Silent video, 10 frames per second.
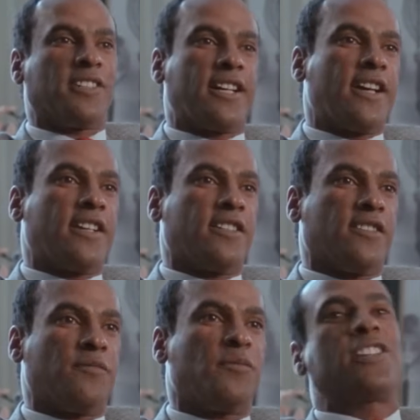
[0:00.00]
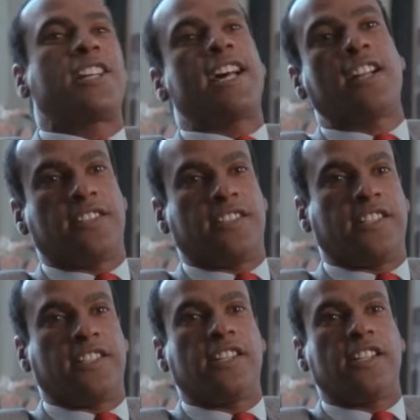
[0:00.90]
kind of
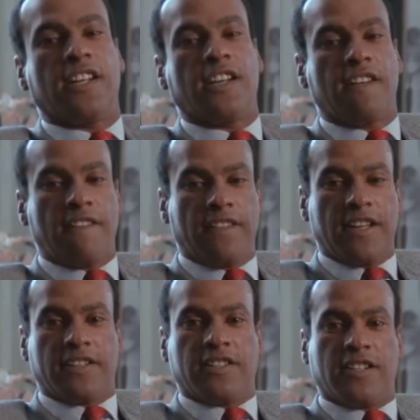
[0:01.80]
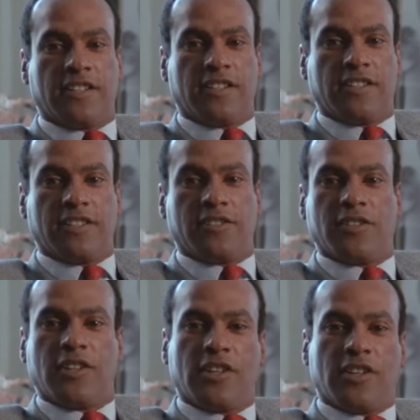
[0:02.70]
brutality that
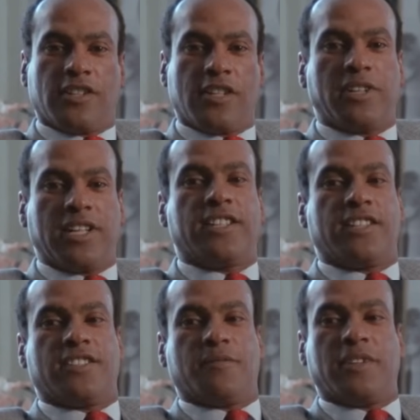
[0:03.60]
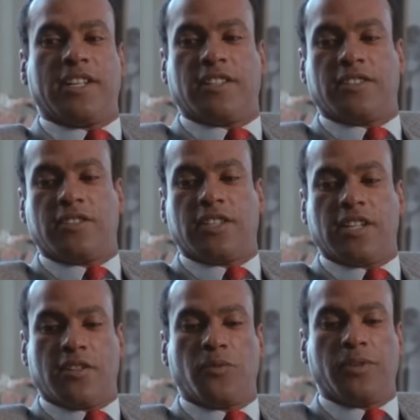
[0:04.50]
we anticipated,
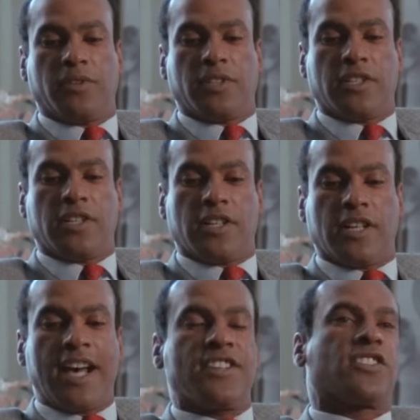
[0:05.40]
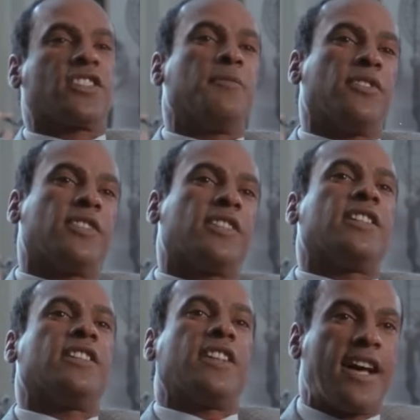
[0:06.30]
we would ask the
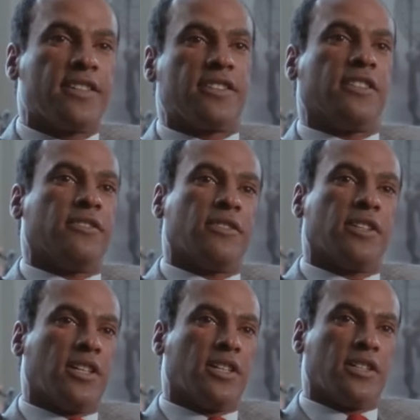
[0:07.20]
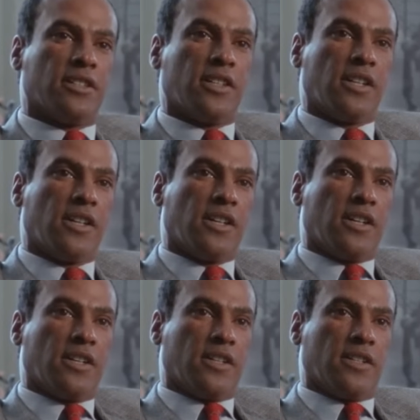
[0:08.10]
community not to
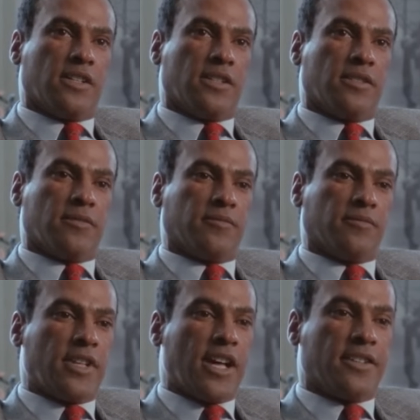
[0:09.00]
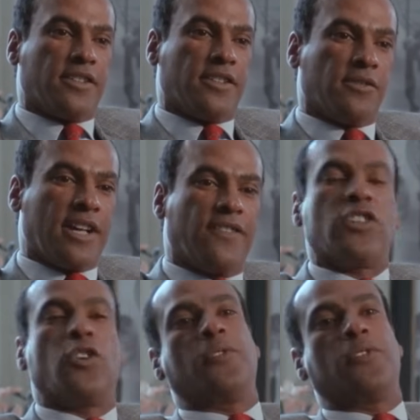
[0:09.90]
have
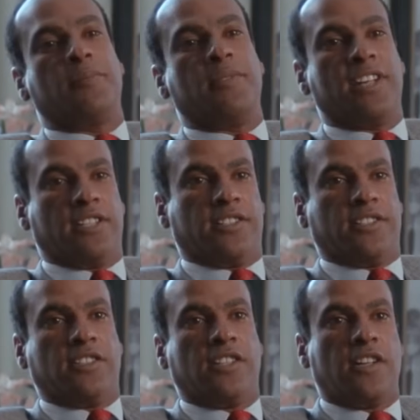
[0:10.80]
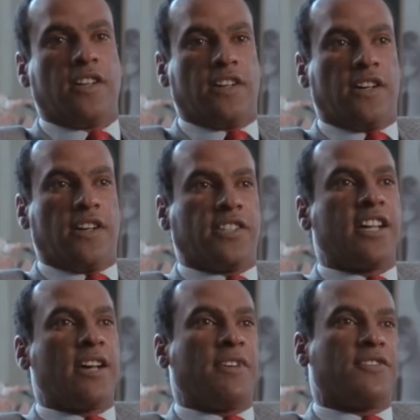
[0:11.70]
an open rebellion. At the
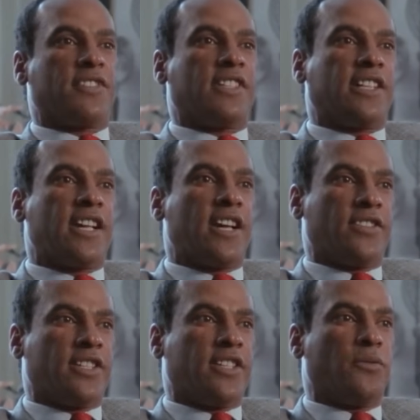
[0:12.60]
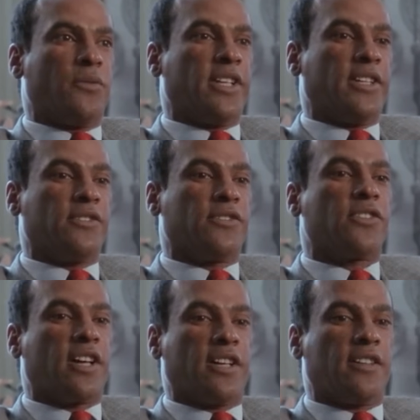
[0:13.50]
time, I was in the county jail waiting
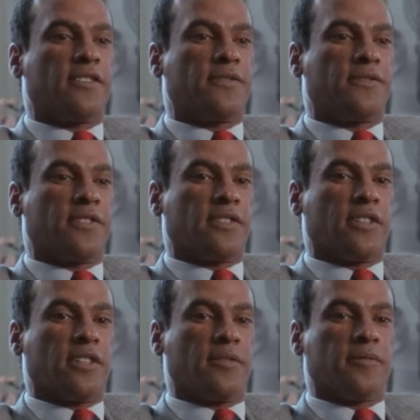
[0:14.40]
trial for